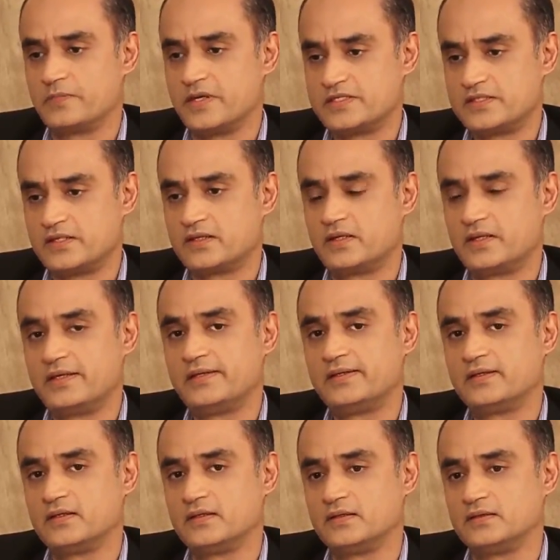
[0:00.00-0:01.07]

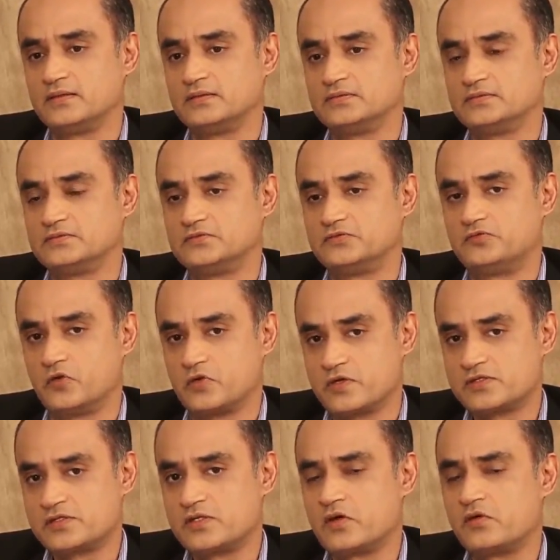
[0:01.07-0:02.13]
basically
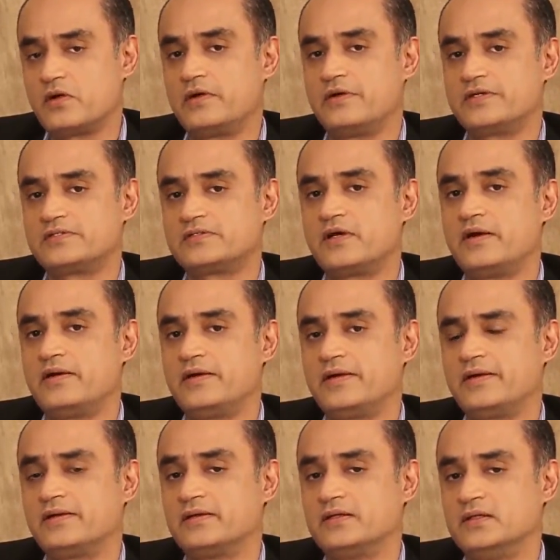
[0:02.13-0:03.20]
focusing on
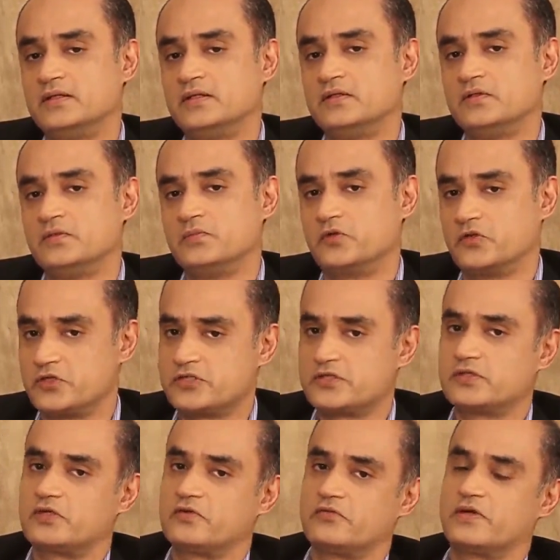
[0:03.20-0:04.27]
understanding
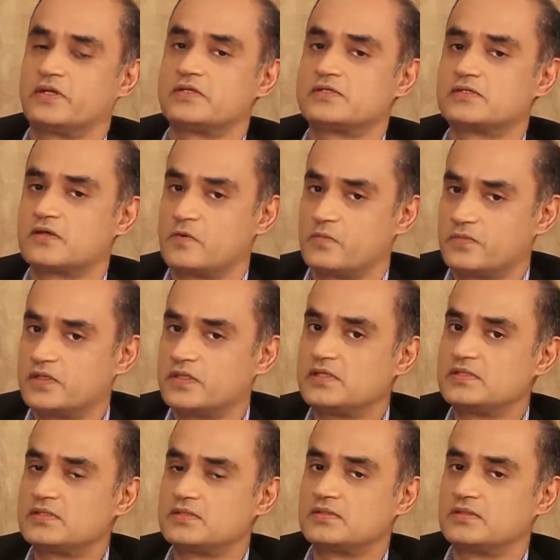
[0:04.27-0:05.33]
position of various
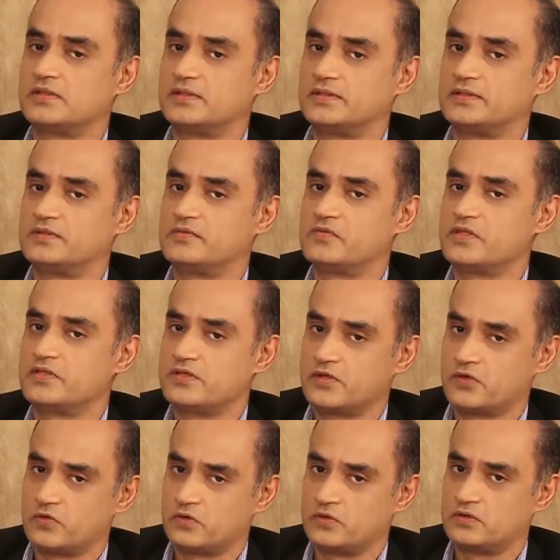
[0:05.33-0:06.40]
companies within
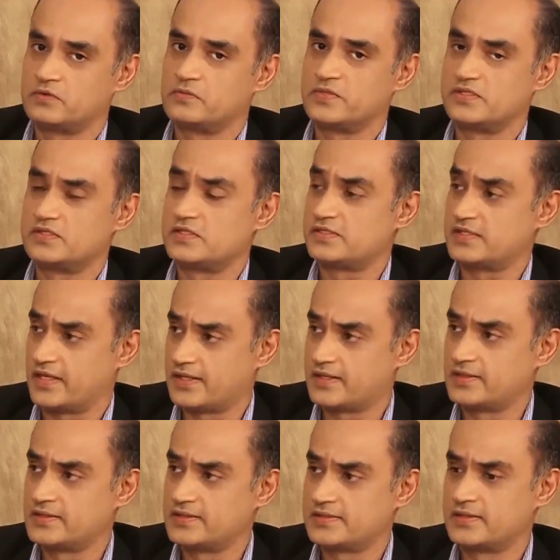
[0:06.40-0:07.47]
their own business
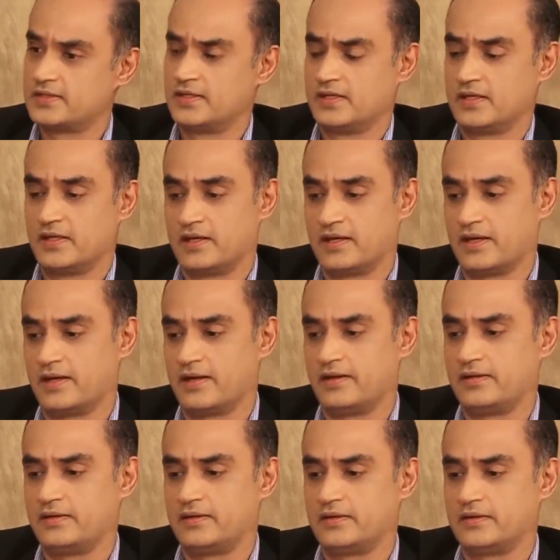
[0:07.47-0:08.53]
cycles,
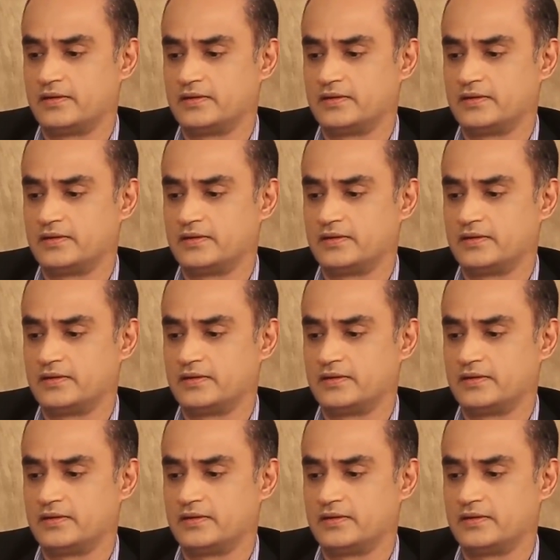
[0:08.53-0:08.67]
and